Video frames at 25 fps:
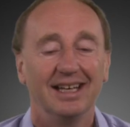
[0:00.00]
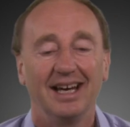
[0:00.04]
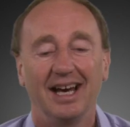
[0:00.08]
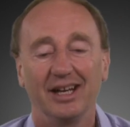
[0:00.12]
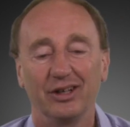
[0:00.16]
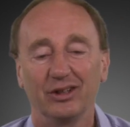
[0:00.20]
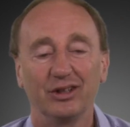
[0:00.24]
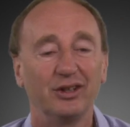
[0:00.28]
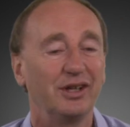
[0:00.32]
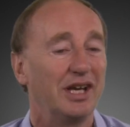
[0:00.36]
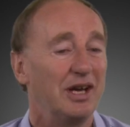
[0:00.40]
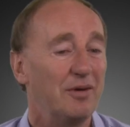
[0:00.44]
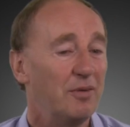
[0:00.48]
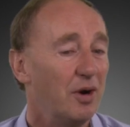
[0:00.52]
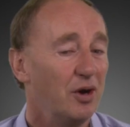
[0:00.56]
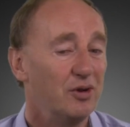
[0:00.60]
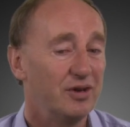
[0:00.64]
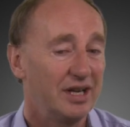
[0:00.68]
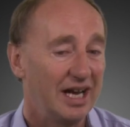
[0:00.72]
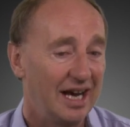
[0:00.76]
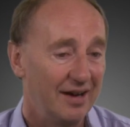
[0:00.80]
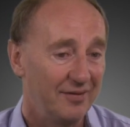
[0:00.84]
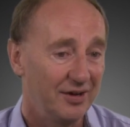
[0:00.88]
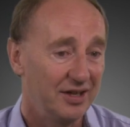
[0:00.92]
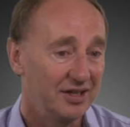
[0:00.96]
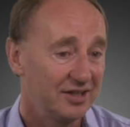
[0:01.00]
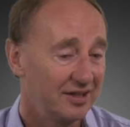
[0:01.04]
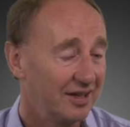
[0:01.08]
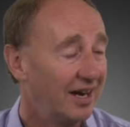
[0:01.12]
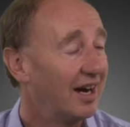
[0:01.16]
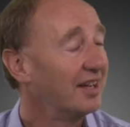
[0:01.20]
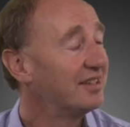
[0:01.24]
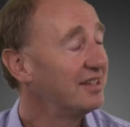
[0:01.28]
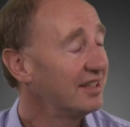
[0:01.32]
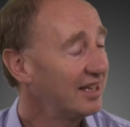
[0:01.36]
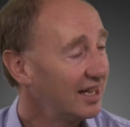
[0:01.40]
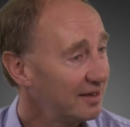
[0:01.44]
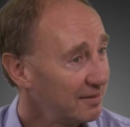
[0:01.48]
And although he won't have it,
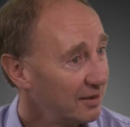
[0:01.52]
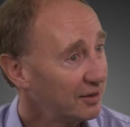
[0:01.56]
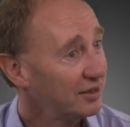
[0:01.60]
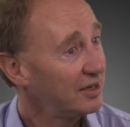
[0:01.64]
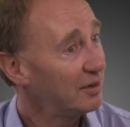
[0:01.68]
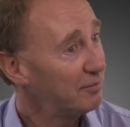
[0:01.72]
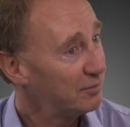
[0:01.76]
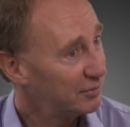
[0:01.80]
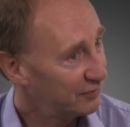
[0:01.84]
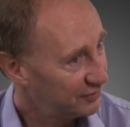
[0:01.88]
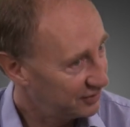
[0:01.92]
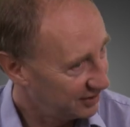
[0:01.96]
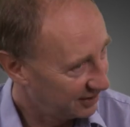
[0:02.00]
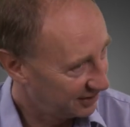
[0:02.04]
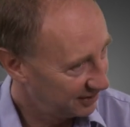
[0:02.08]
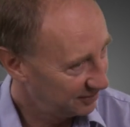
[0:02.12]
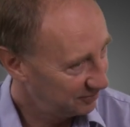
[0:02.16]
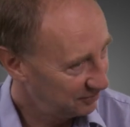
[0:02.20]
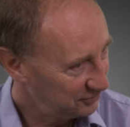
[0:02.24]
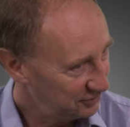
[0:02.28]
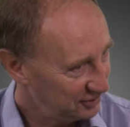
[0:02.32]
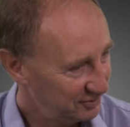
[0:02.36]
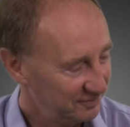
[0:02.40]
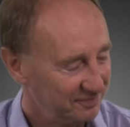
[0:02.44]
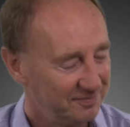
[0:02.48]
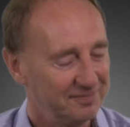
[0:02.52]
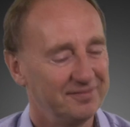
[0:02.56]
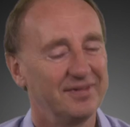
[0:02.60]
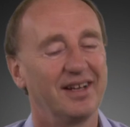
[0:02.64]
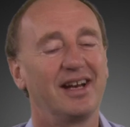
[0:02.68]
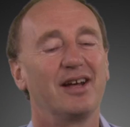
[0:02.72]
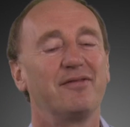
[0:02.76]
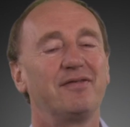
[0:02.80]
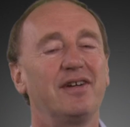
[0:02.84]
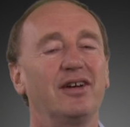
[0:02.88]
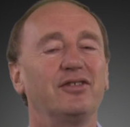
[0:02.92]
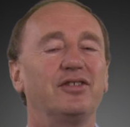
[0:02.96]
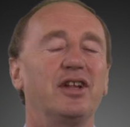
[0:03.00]
I did get out a number of times.
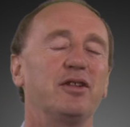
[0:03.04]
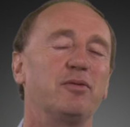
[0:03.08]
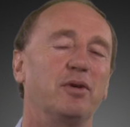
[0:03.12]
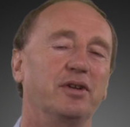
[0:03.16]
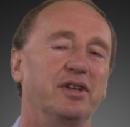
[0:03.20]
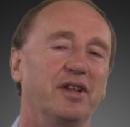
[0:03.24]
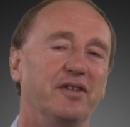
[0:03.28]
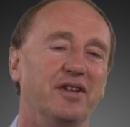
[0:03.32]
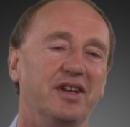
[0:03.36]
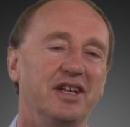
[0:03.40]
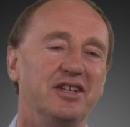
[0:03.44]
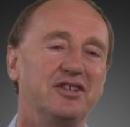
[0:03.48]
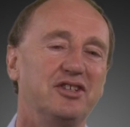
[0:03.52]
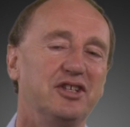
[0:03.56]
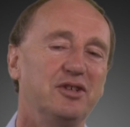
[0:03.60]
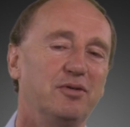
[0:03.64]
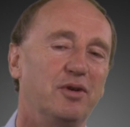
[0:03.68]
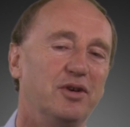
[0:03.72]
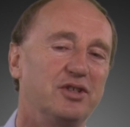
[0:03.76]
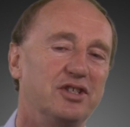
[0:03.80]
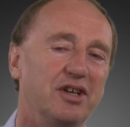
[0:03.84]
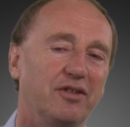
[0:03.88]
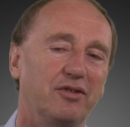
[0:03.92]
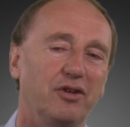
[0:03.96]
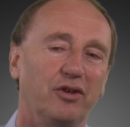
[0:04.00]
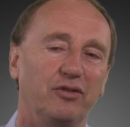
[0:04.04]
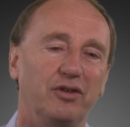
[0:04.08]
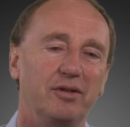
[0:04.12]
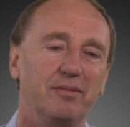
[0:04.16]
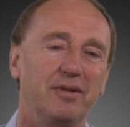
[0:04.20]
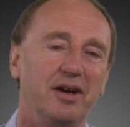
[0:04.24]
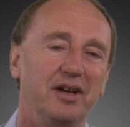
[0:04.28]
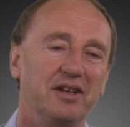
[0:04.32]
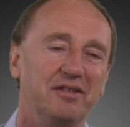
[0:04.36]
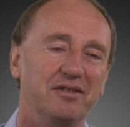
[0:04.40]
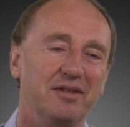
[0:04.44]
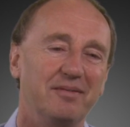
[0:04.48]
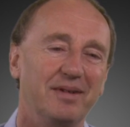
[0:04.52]
And I found another one the other day, too, which I've got to
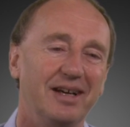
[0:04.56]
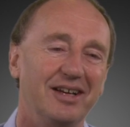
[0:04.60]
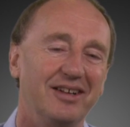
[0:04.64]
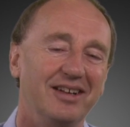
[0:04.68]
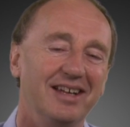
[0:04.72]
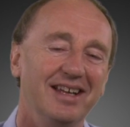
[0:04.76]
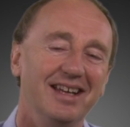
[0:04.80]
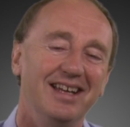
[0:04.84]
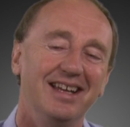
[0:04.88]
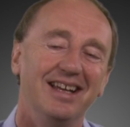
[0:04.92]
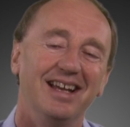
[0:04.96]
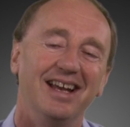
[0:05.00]
remind you about.